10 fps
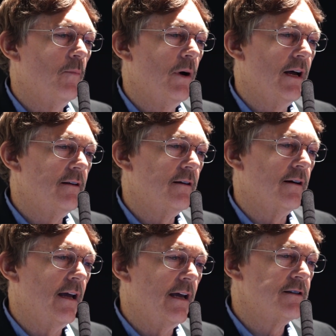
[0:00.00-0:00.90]
But
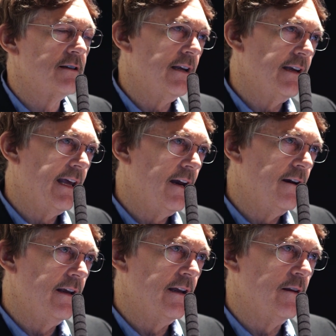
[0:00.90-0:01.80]
as
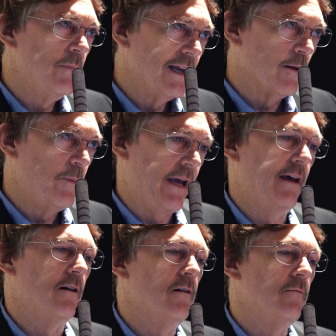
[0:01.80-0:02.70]
indicated in the middle
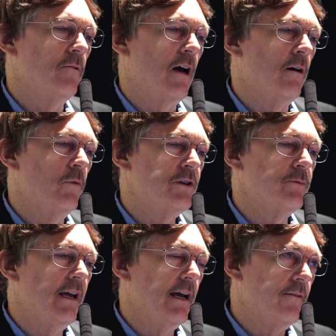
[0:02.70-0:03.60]
panel,
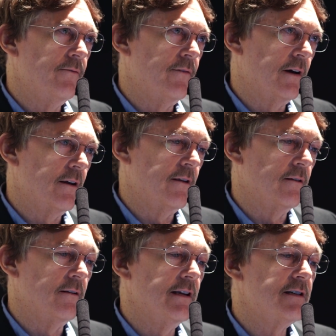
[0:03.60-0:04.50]
which we have
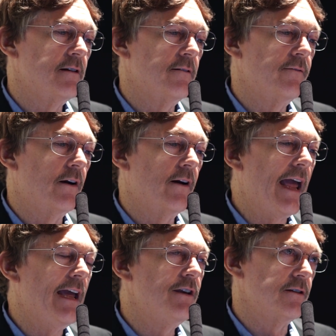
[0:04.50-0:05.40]
the list of their
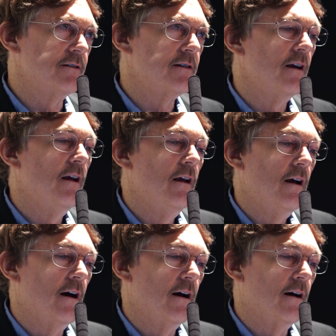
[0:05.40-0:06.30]
ages,
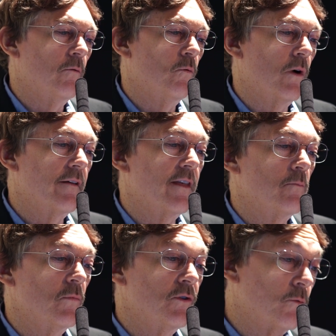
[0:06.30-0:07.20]
one of
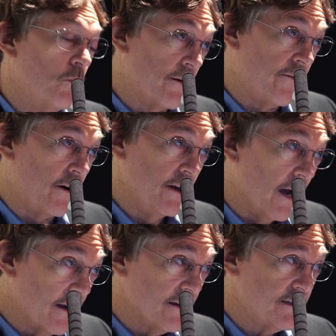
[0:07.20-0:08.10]
them was one of our
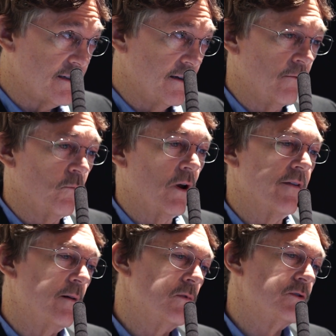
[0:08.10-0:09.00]
youngest, and one
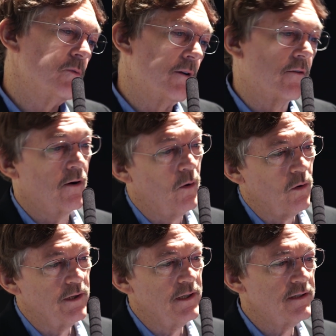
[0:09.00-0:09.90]
of them was one of our
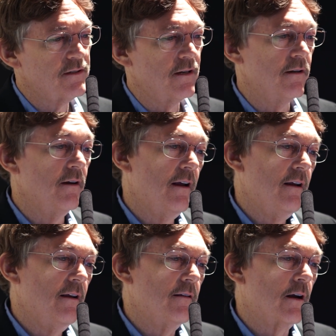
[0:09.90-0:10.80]
oldest, and
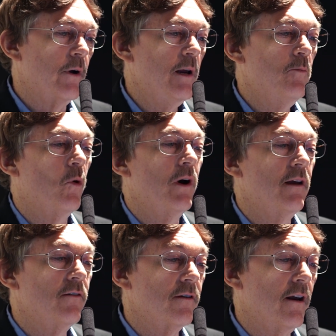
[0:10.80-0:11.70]
The green
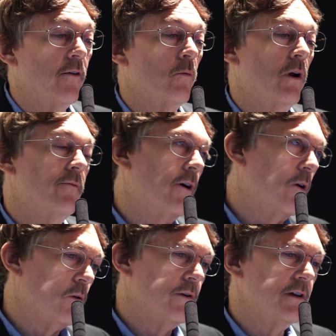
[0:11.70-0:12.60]
point is another one of our
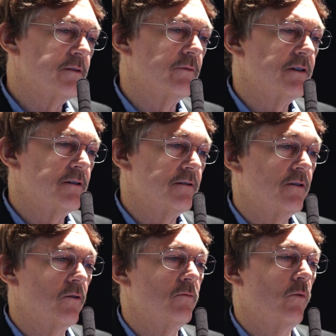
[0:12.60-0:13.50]
oldest, which
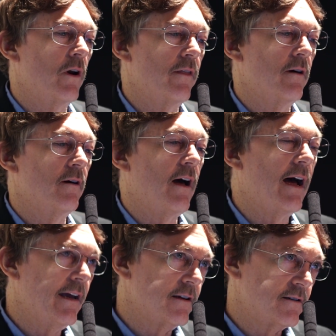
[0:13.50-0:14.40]
showed one of the
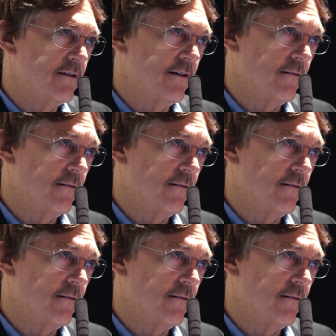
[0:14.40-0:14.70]
highest